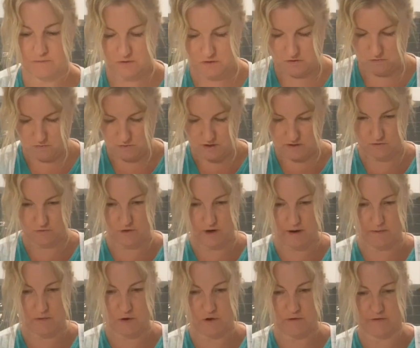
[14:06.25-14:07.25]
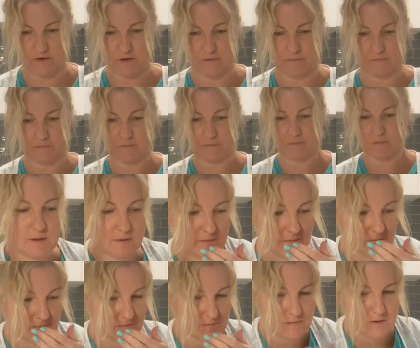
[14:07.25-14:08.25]
so 1 gram over.
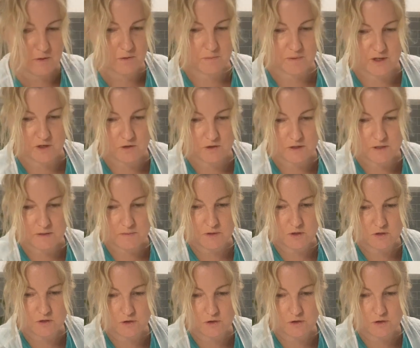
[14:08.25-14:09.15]
Oh my God, it smells so